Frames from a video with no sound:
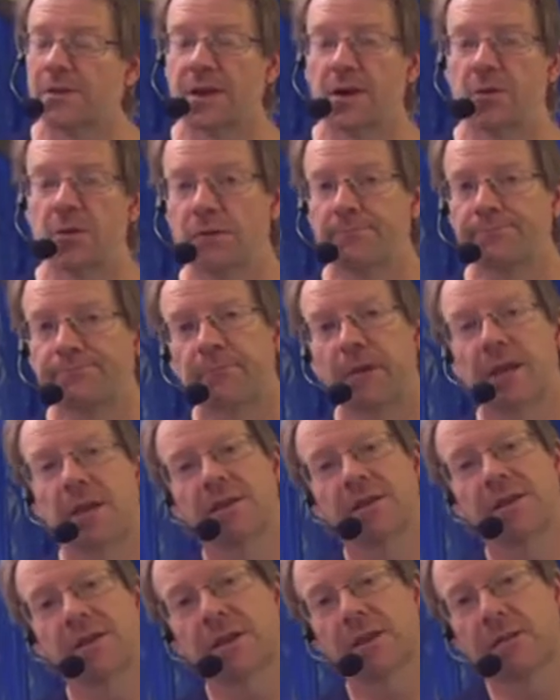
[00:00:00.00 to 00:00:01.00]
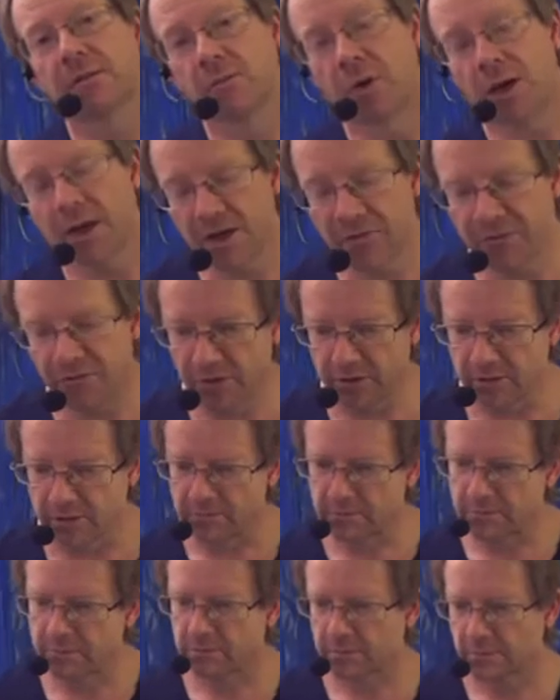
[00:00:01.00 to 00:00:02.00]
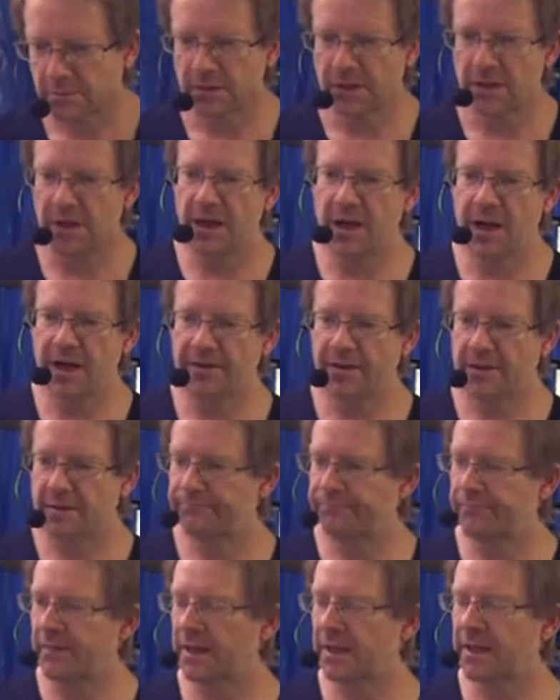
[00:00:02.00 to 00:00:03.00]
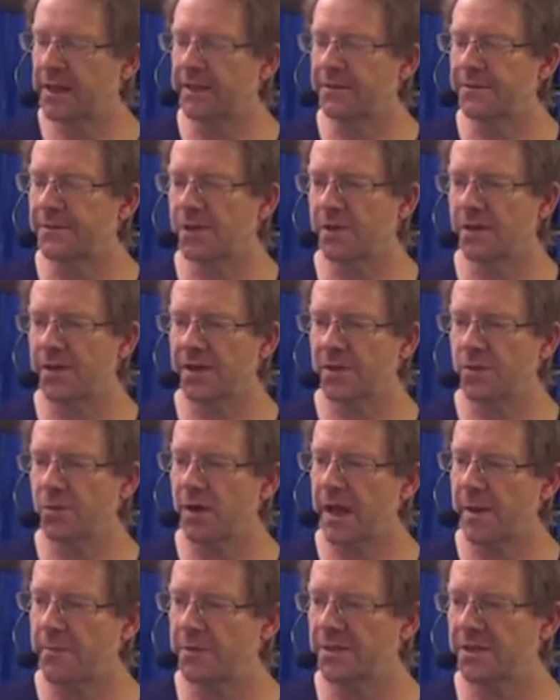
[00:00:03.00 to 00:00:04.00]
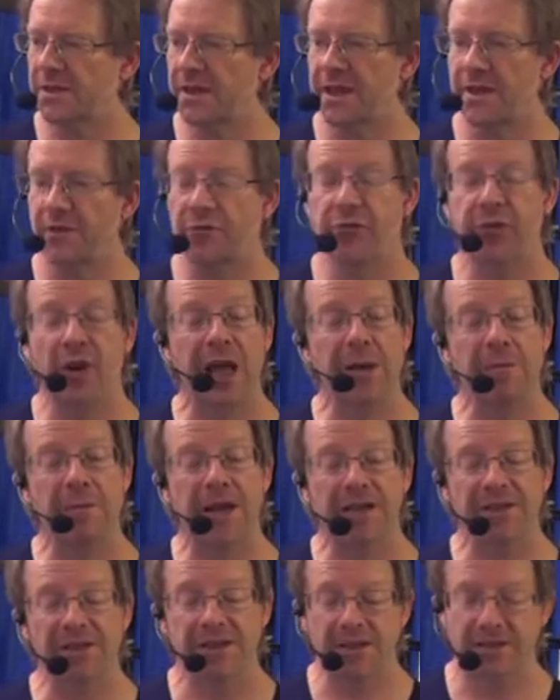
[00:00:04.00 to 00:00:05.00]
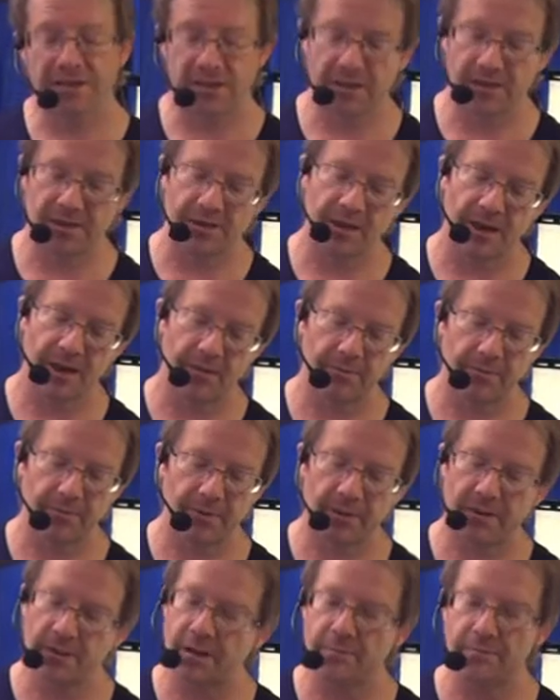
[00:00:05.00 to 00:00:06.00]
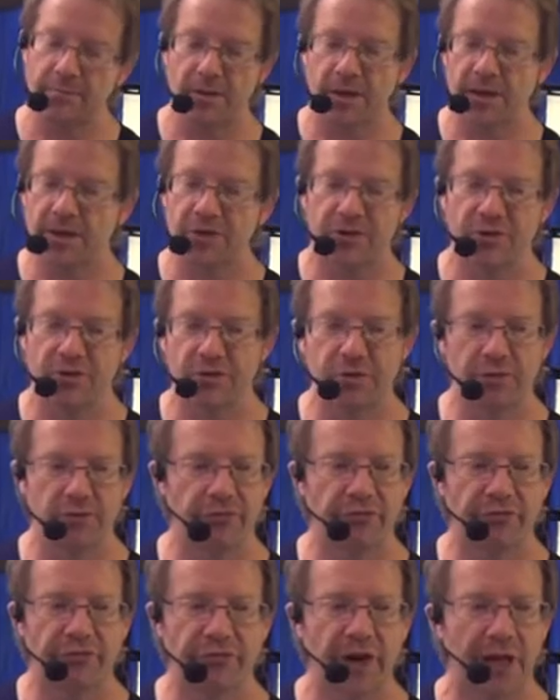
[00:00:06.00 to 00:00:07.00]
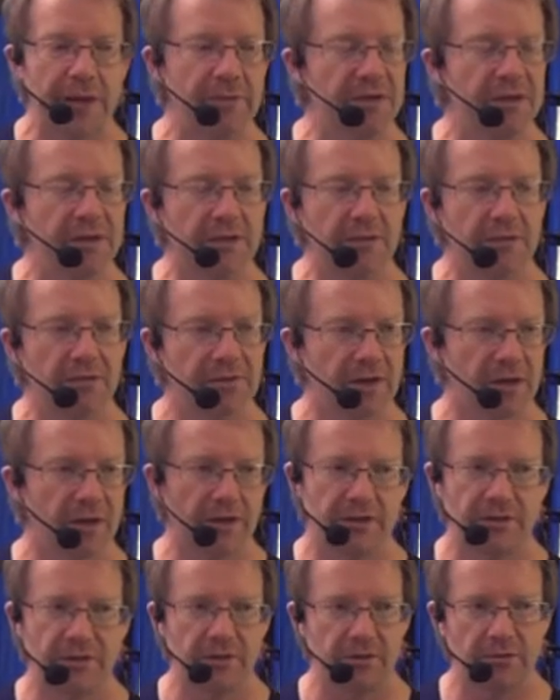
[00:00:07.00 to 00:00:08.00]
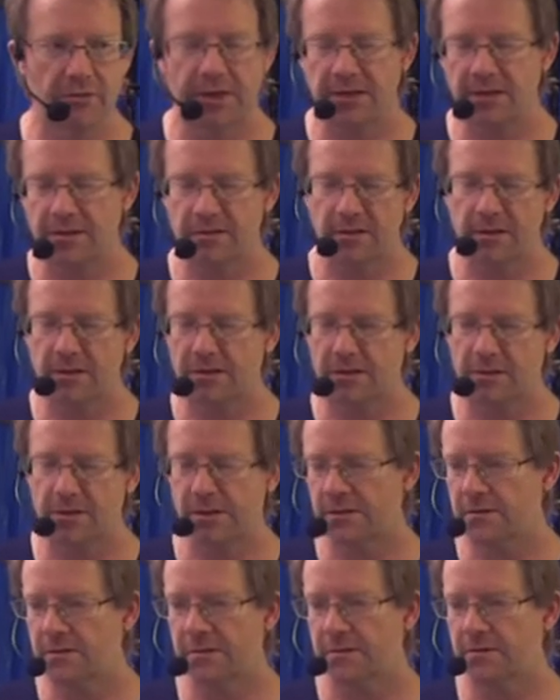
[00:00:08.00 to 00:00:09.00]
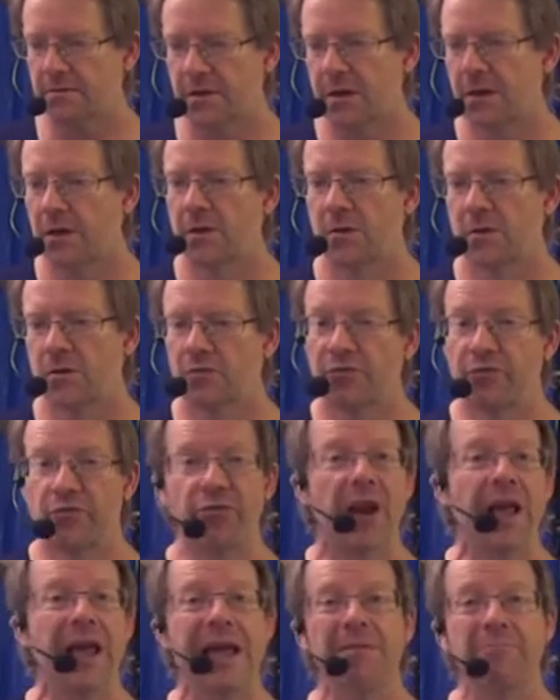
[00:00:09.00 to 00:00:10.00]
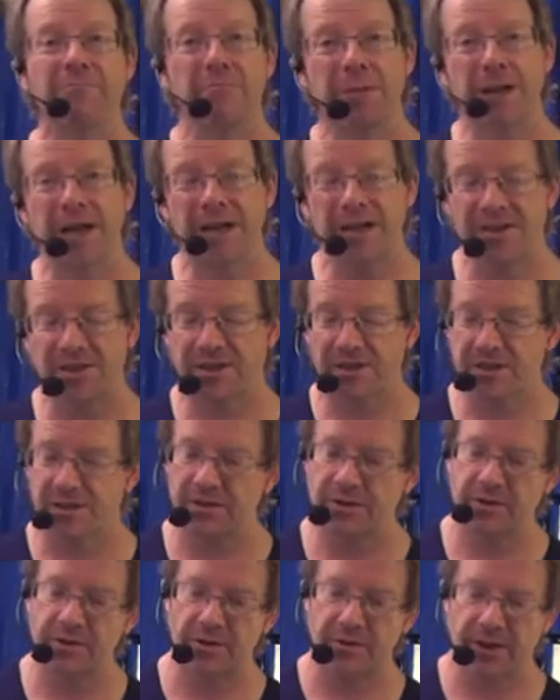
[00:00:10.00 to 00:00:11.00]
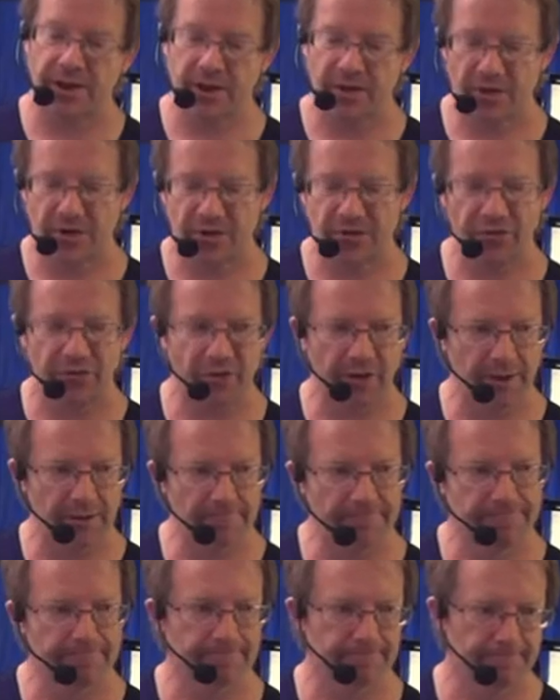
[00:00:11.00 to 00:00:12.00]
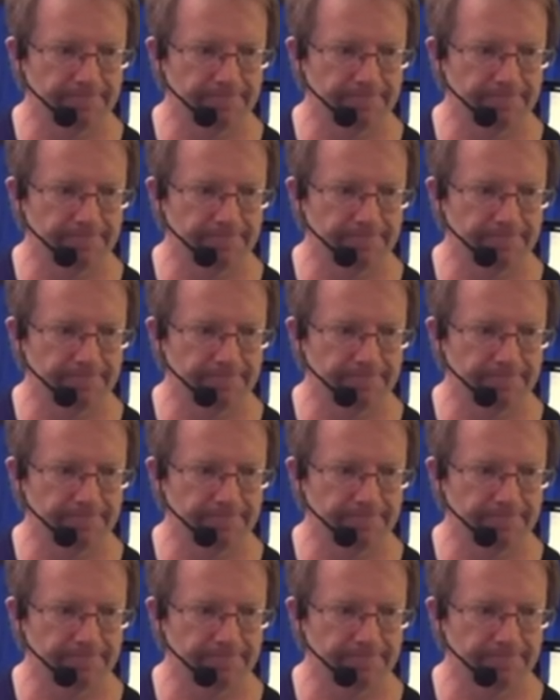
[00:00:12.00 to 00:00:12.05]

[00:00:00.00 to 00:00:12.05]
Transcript: So on, you see, wonderful, love it. Okay, so that's what happens there. Flam accents are the same. I could do flamadiddles, I could do anything that's flam based, that kind of thing.